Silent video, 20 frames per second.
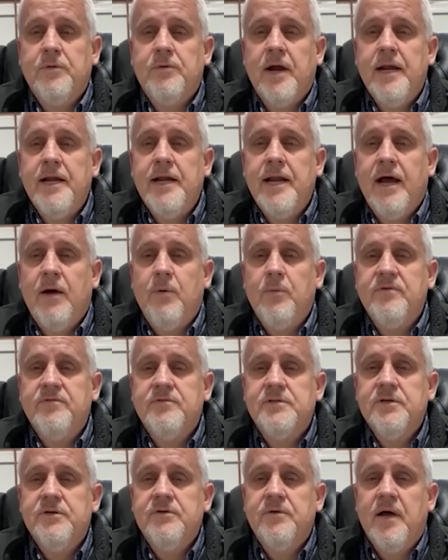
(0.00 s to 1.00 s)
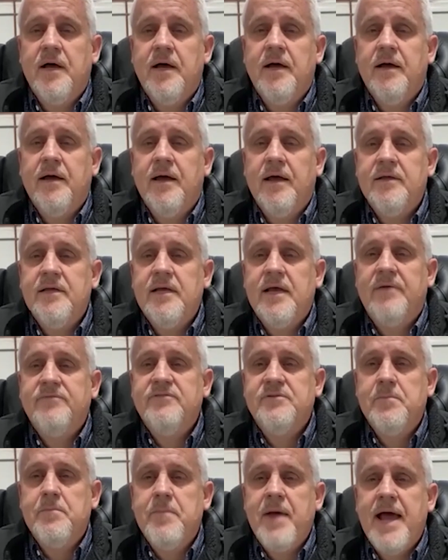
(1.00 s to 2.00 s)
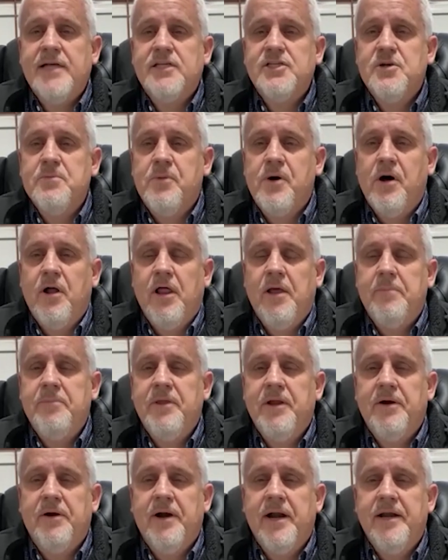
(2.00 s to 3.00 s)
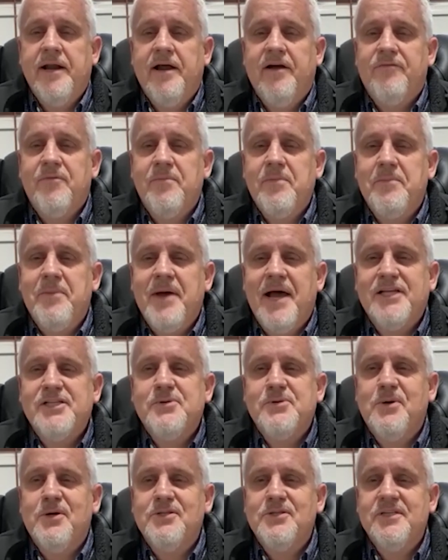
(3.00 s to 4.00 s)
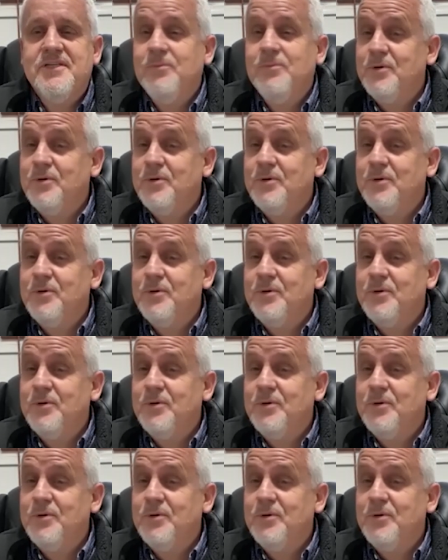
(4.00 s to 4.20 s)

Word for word: Right now, we still uh, have some basketball up there right now from the basketball season,